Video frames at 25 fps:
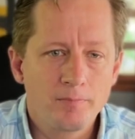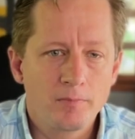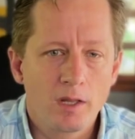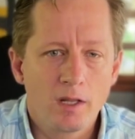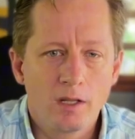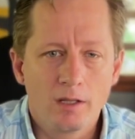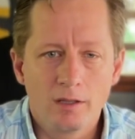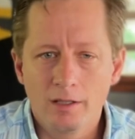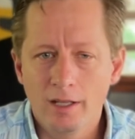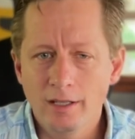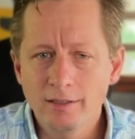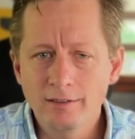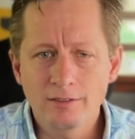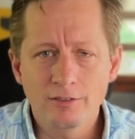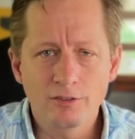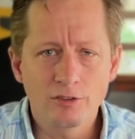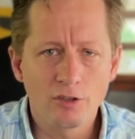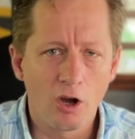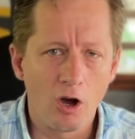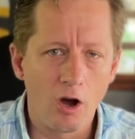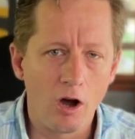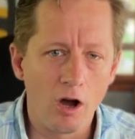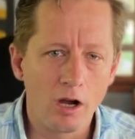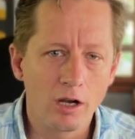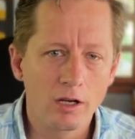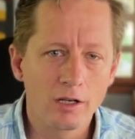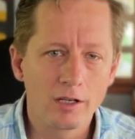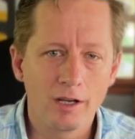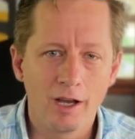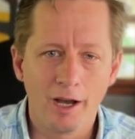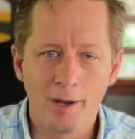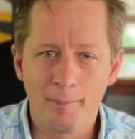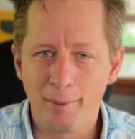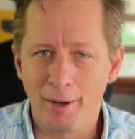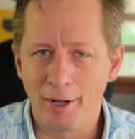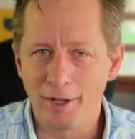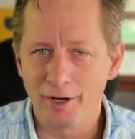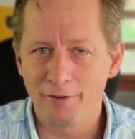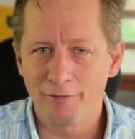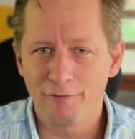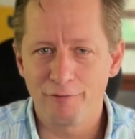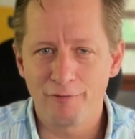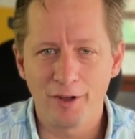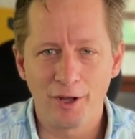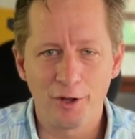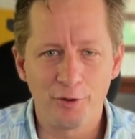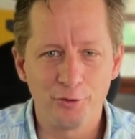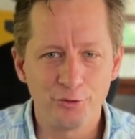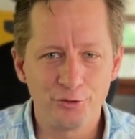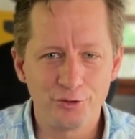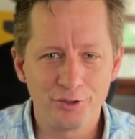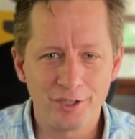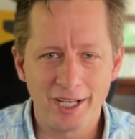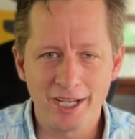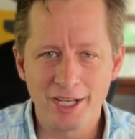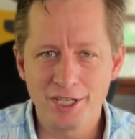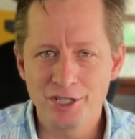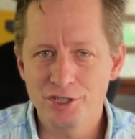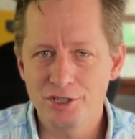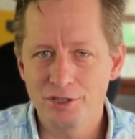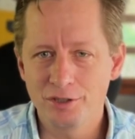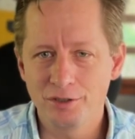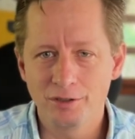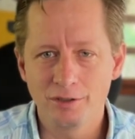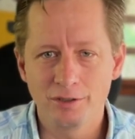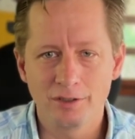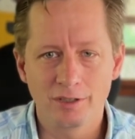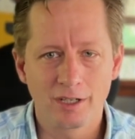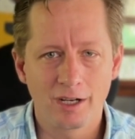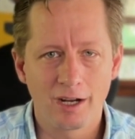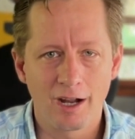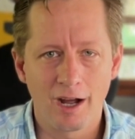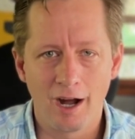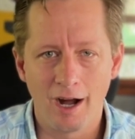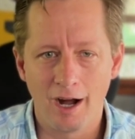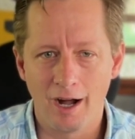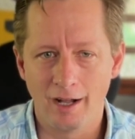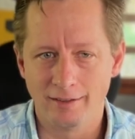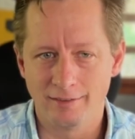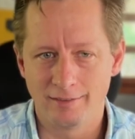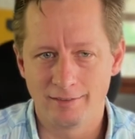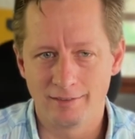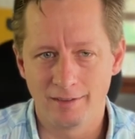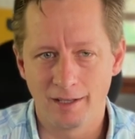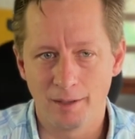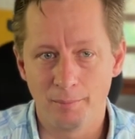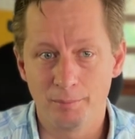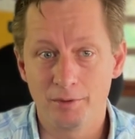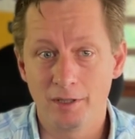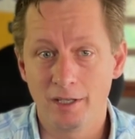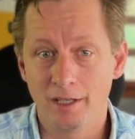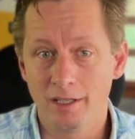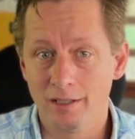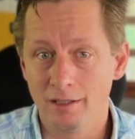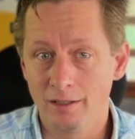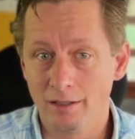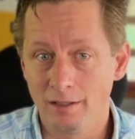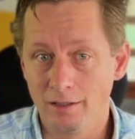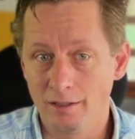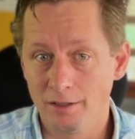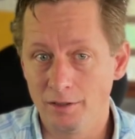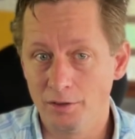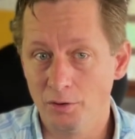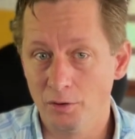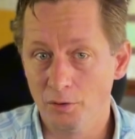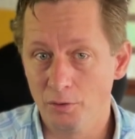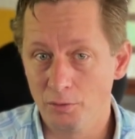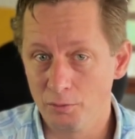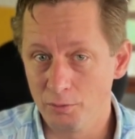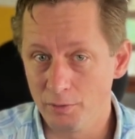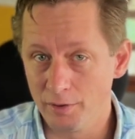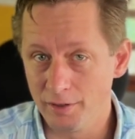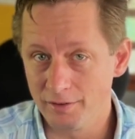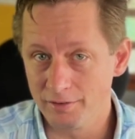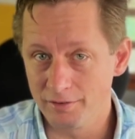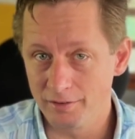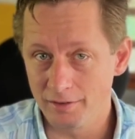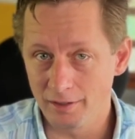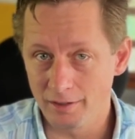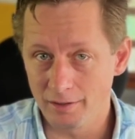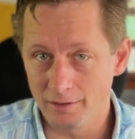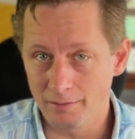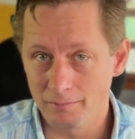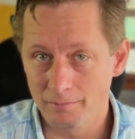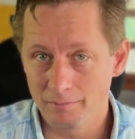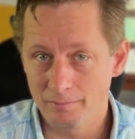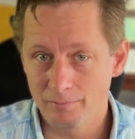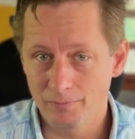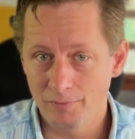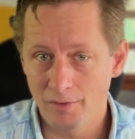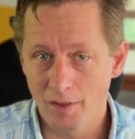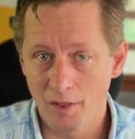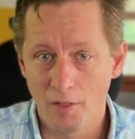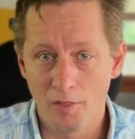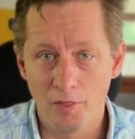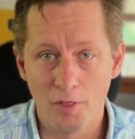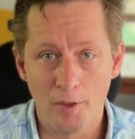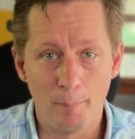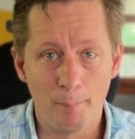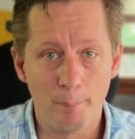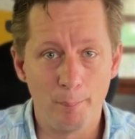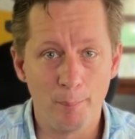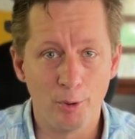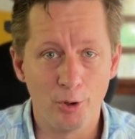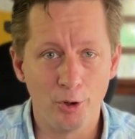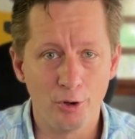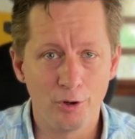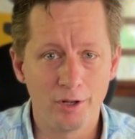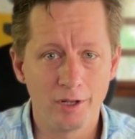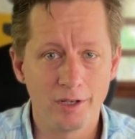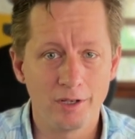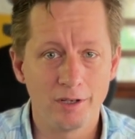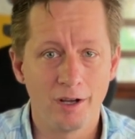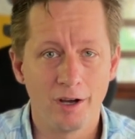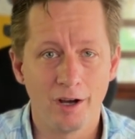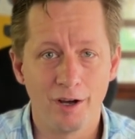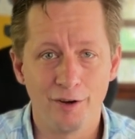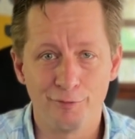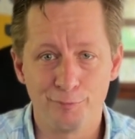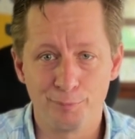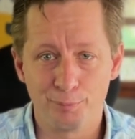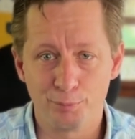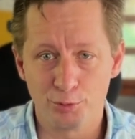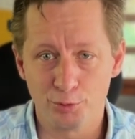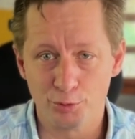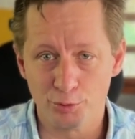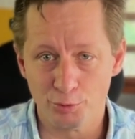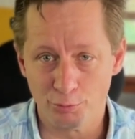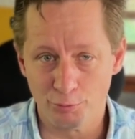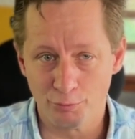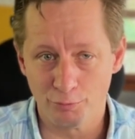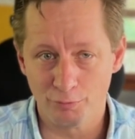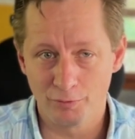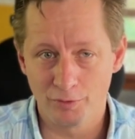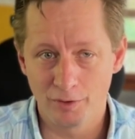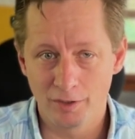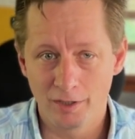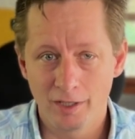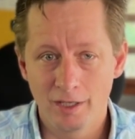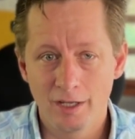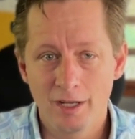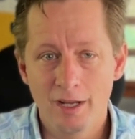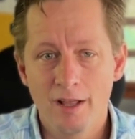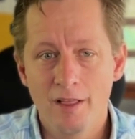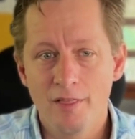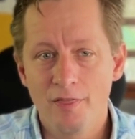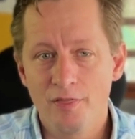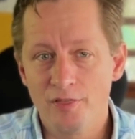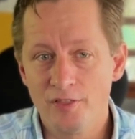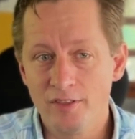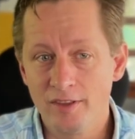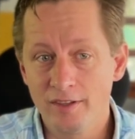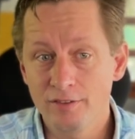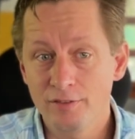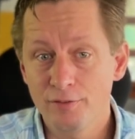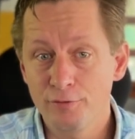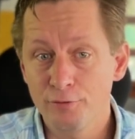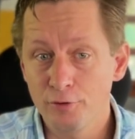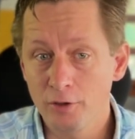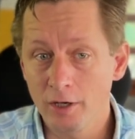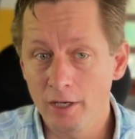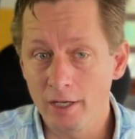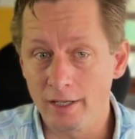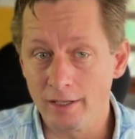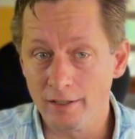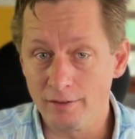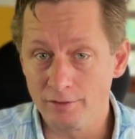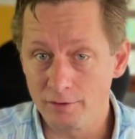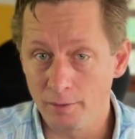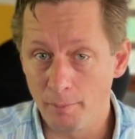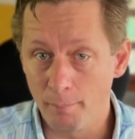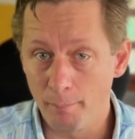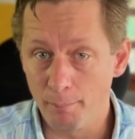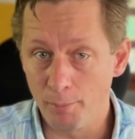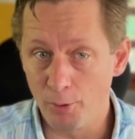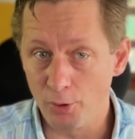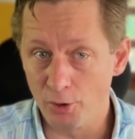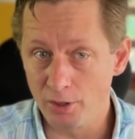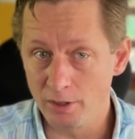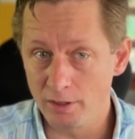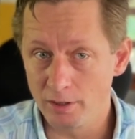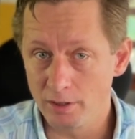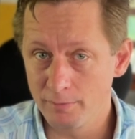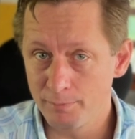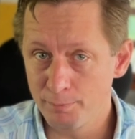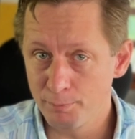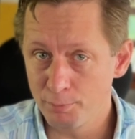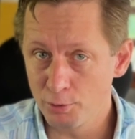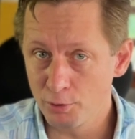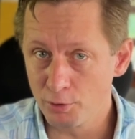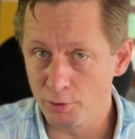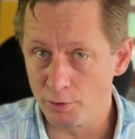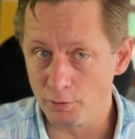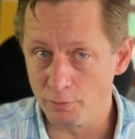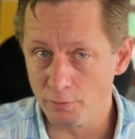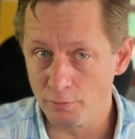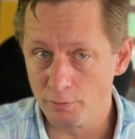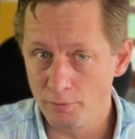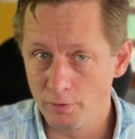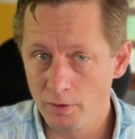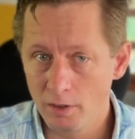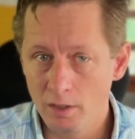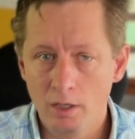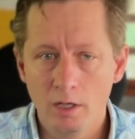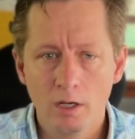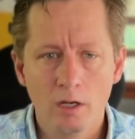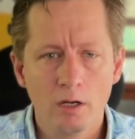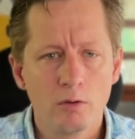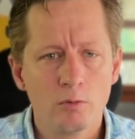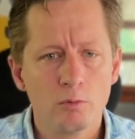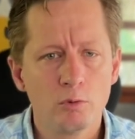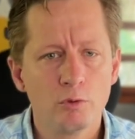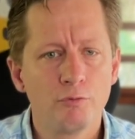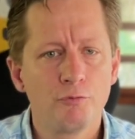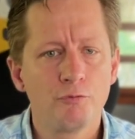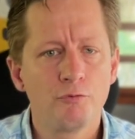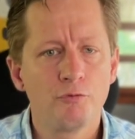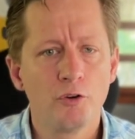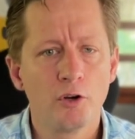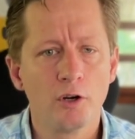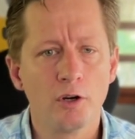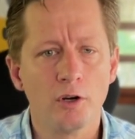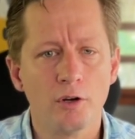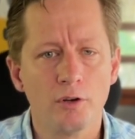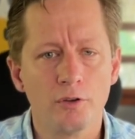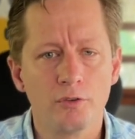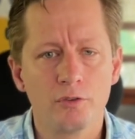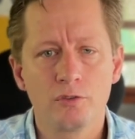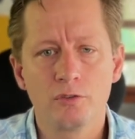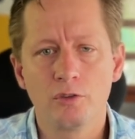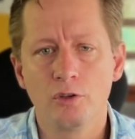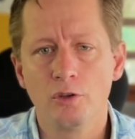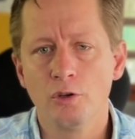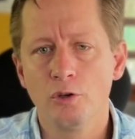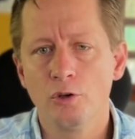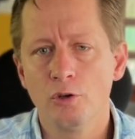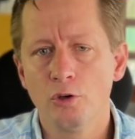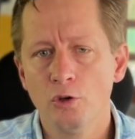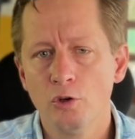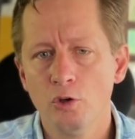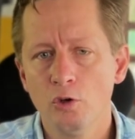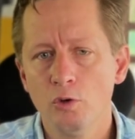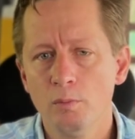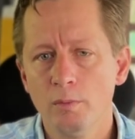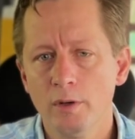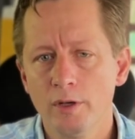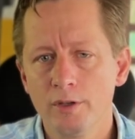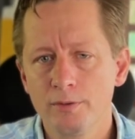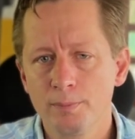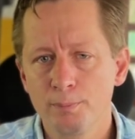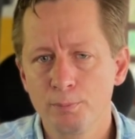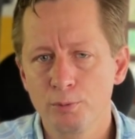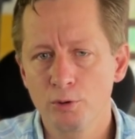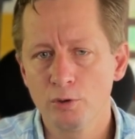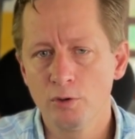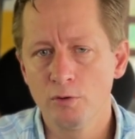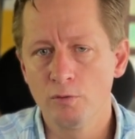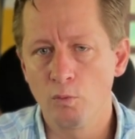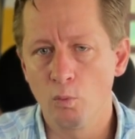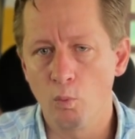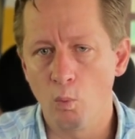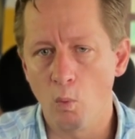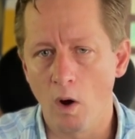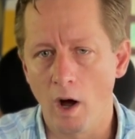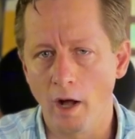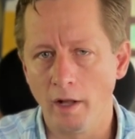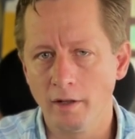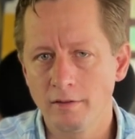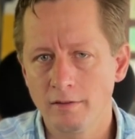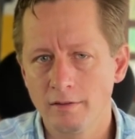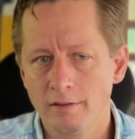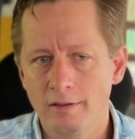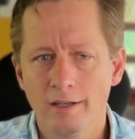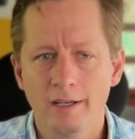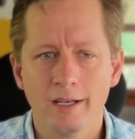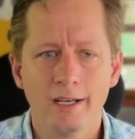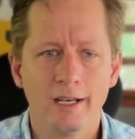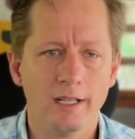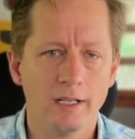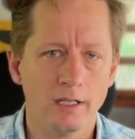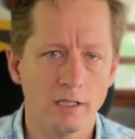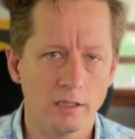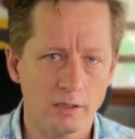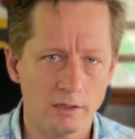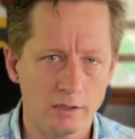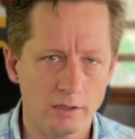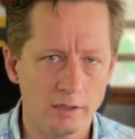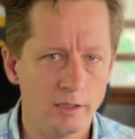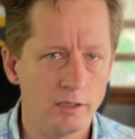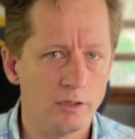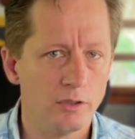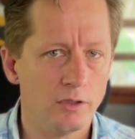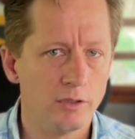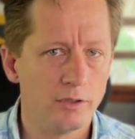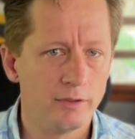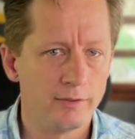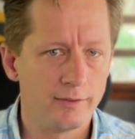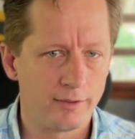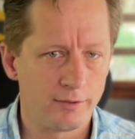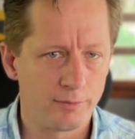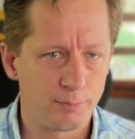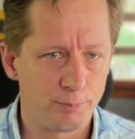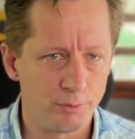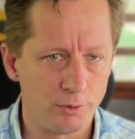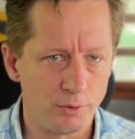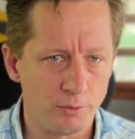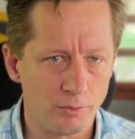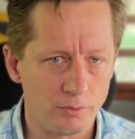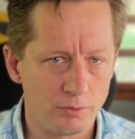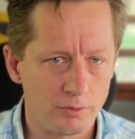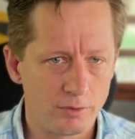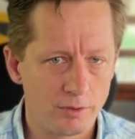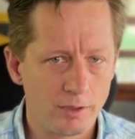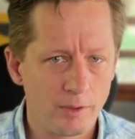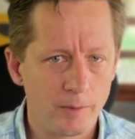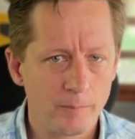Let's talk about a foundational concept in legal reasoning, the burden of proof. This phrase, burden of proof, refers to who must prove what in a legal dispute.